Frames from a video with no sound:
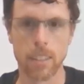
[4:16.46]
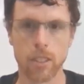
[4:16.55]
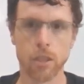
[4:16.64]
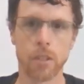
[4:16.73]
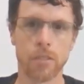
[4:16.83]

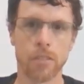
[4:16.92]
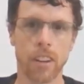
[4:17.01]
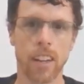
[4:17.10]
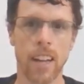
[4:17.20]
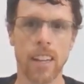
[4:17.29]
Two in
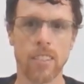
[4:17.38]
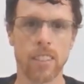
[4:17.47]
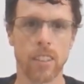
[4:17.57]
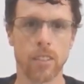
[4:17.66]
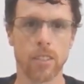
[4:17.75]
front of the
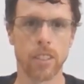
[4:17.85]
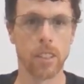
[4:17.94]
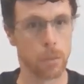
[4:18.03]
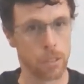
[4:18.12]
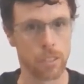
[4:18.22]

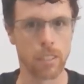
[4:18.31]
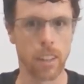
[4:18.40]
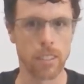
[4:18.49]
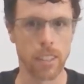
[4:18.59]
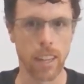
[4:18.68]
HNO3, which is
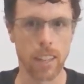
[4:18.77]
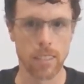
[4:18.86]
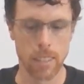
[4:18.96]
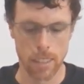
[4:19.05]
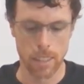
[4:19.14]
nitric
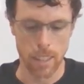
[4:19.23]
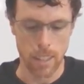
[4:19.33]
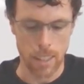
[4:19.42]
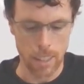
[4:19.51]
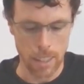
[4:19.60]
acid,
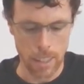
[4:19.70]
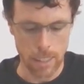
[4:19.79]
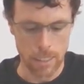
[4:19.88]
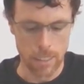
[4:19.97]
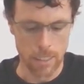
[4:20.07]
and
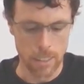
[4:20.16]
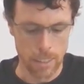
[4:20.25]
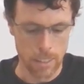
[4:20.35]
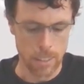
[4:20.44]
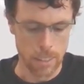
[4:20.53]
now
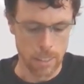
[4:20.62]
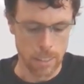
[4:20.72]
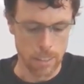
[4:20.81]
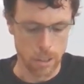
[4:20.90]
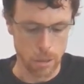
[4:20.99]

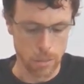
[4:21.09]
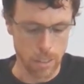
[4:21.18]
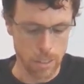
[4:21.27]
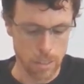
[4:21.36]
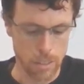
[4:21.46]
two of
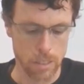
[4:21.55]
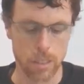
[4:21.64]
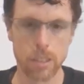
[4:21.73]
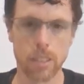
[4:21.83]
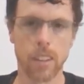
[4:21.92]
those,
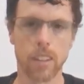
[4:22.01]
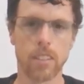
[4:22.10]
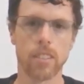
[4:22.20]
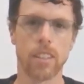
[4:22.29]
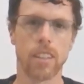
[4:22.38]

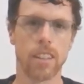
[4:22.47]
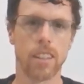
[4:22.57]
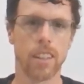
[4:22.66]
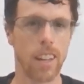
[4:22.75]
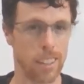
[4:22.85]

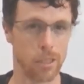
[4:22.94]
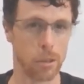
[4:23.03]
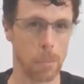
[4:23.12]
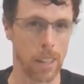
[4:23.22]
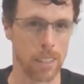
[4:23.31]
and it's
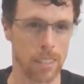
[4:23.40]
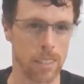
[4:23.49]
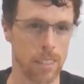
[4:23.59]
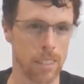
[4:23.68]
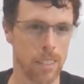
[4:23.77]
all
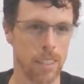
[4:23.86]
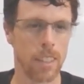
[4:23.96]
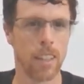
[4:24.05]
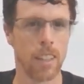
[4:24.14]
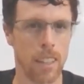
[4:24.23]
balanced.
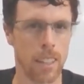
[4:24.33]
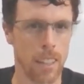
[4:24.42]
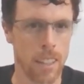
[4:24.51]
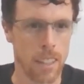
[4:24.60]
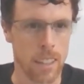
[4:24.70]

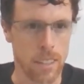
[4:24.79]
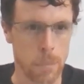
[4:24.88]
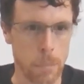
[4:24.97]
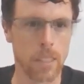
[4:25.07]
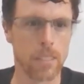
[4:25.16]
It's a
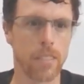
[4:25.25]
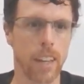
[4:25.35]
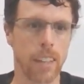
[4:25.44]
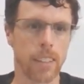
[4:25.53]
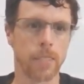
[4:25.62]
piece of
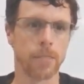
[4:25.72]
cake.